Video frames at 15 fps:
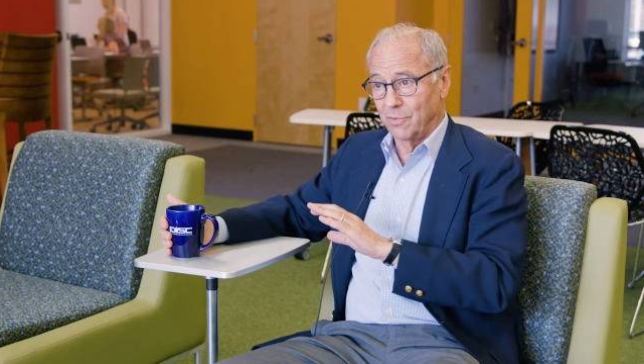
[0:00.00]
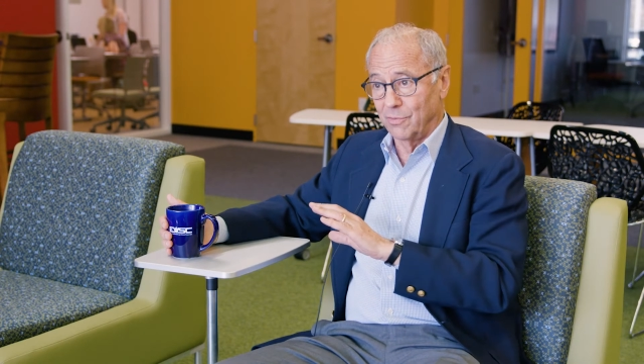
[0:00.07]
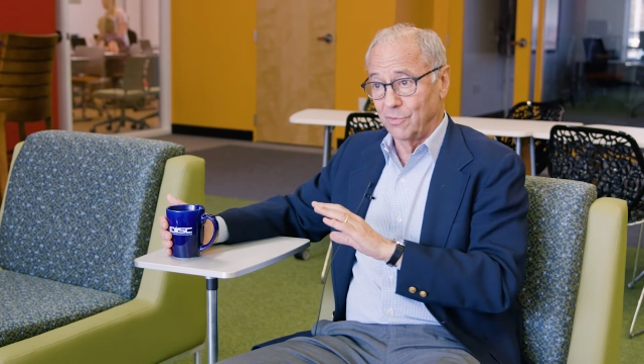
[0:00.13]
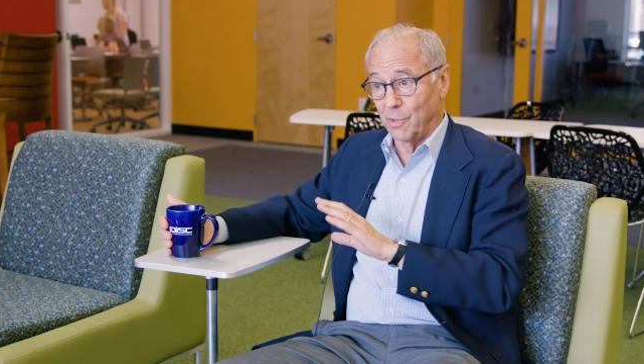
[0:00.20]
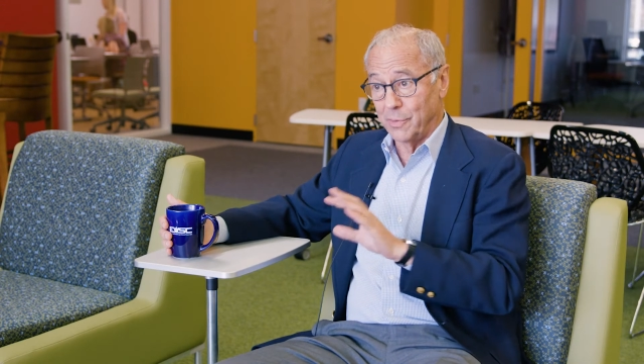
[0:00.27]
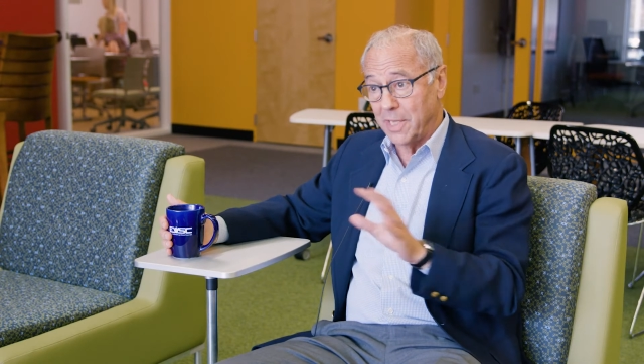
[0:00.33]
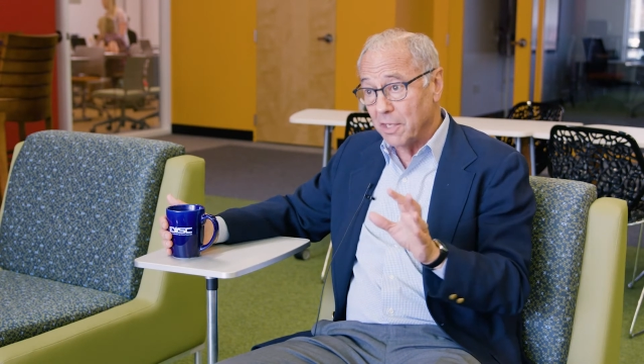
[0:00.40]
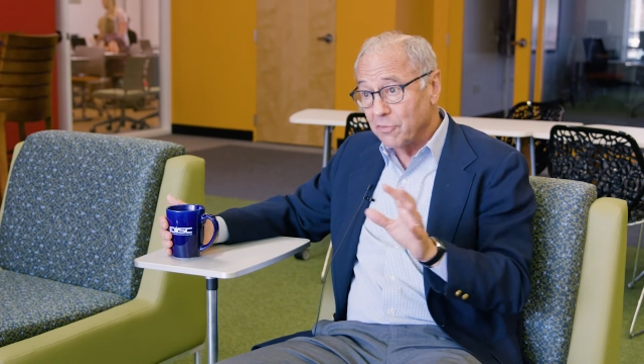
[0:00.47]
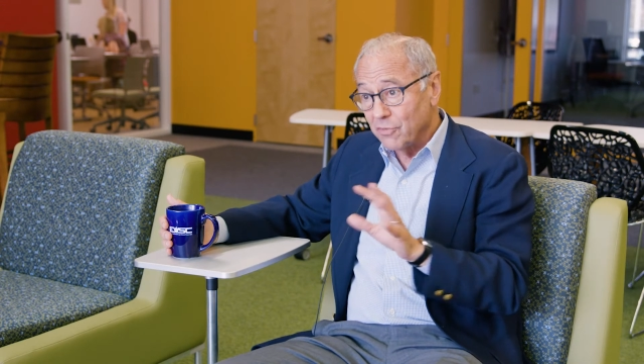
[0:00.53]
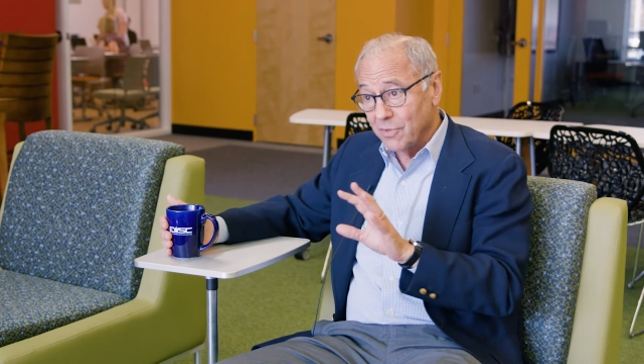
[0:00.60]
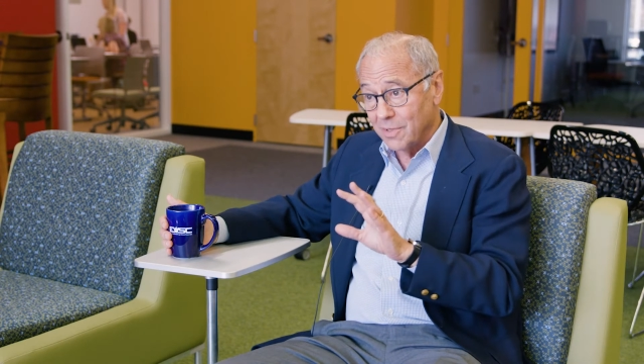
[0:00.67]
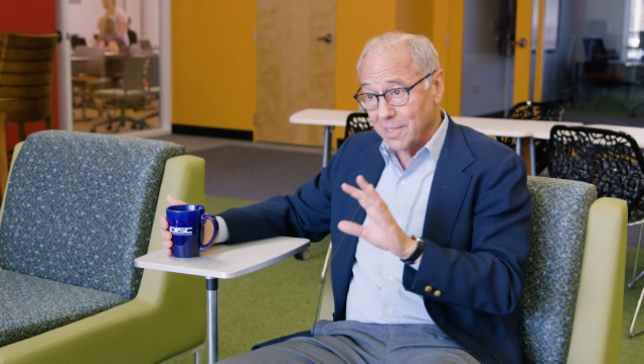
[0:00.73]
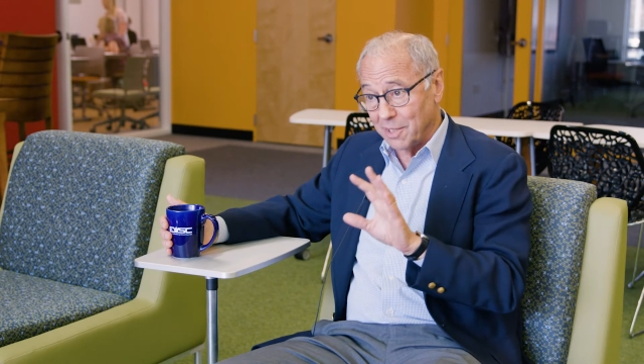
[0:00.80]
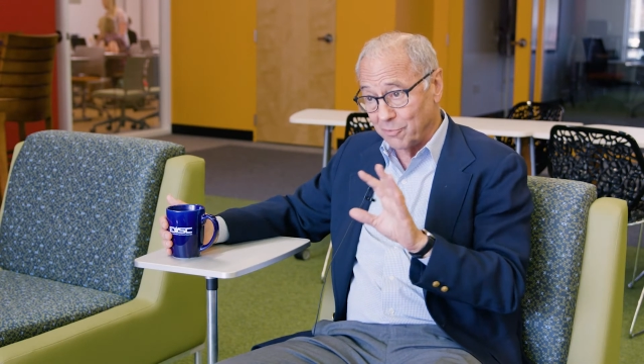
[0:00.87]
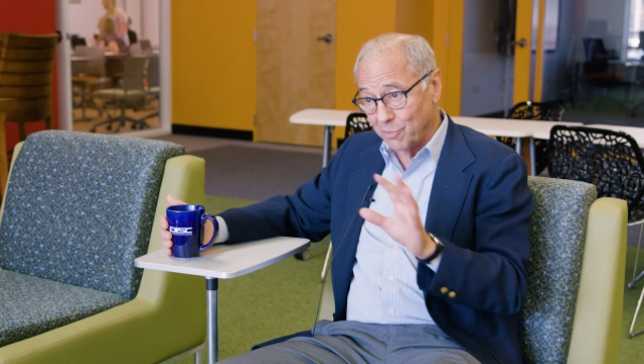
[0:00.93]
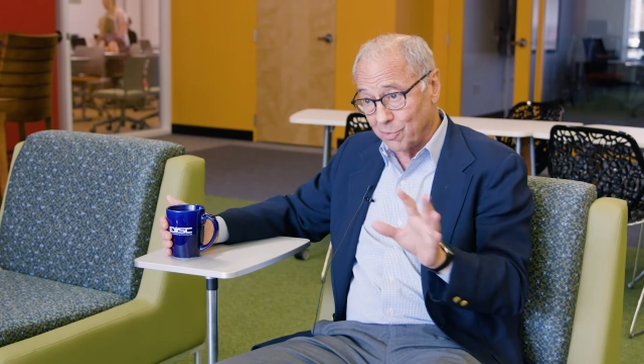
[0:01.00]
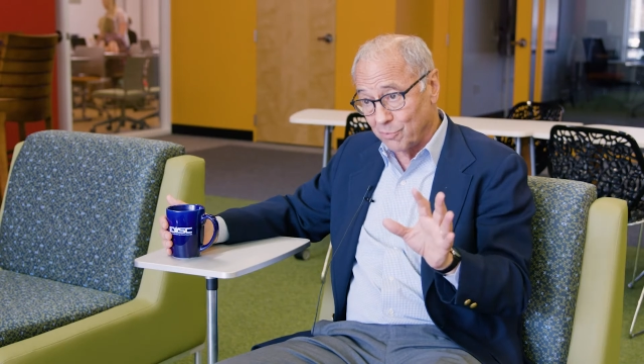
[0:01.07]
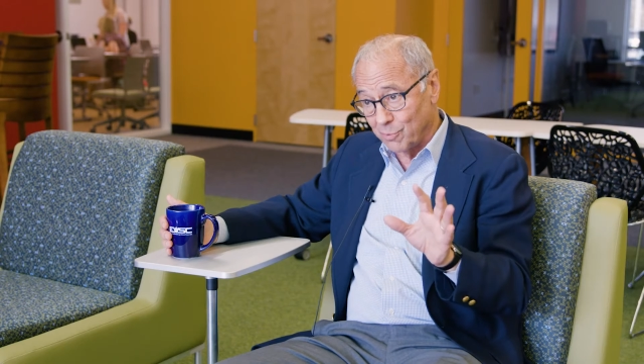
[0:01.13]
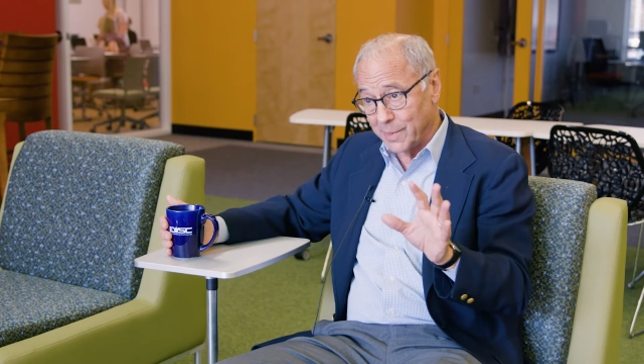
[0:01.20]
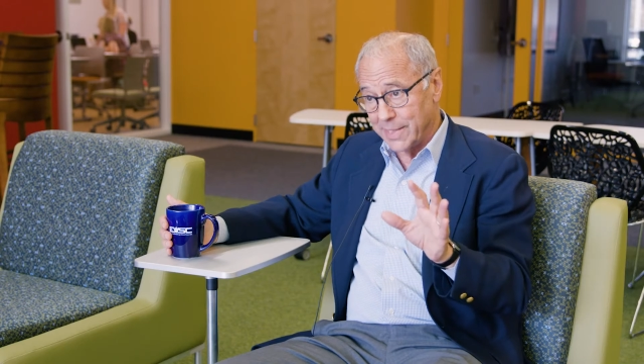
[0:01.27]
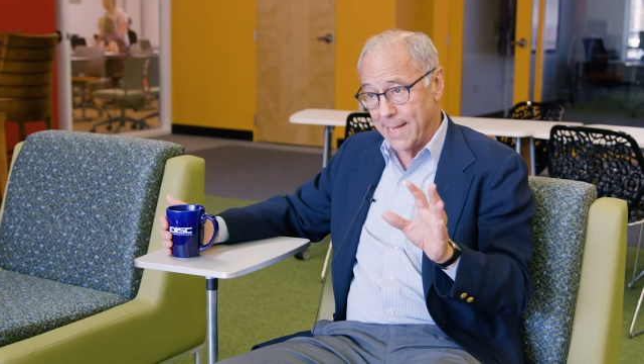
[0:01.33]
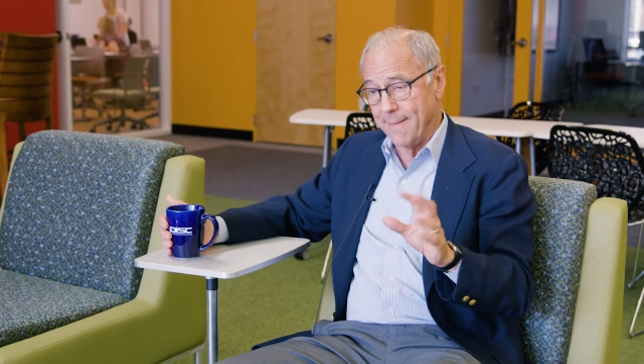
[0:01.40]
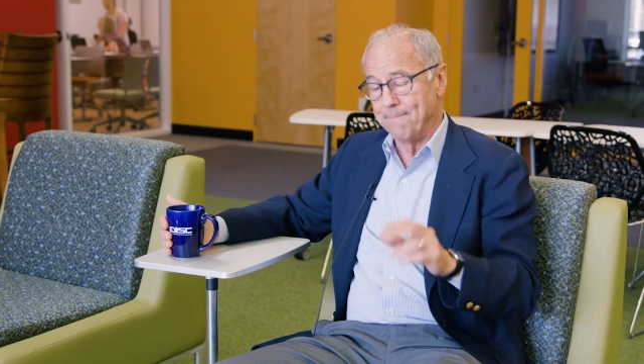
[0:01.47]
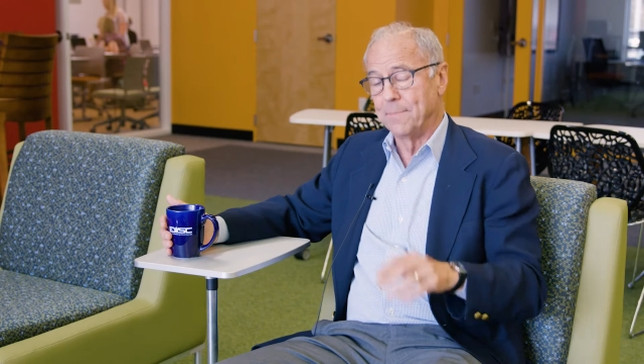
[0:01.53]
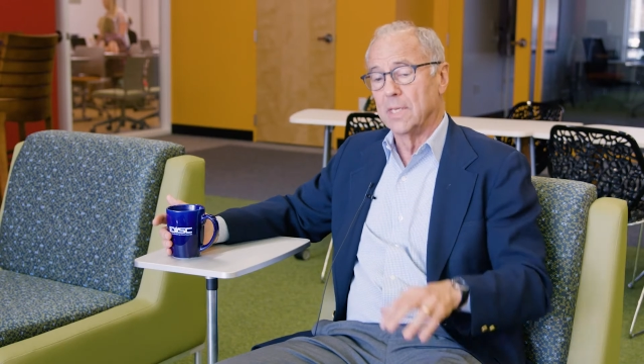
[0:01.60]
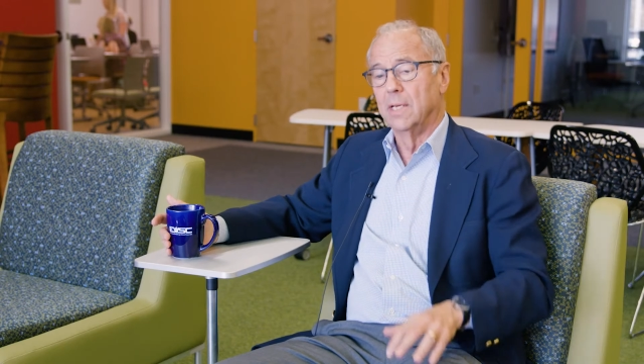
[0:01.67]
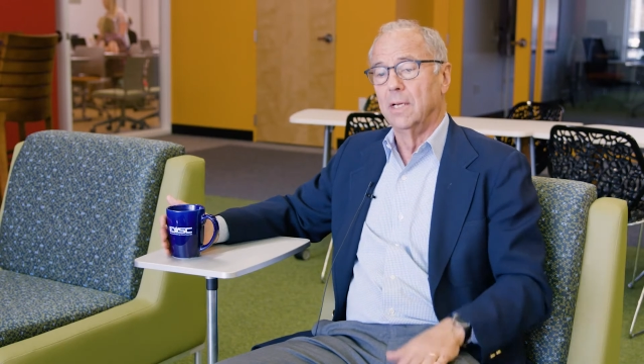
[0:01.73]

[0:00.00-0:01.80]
So, yes, the answer is we can.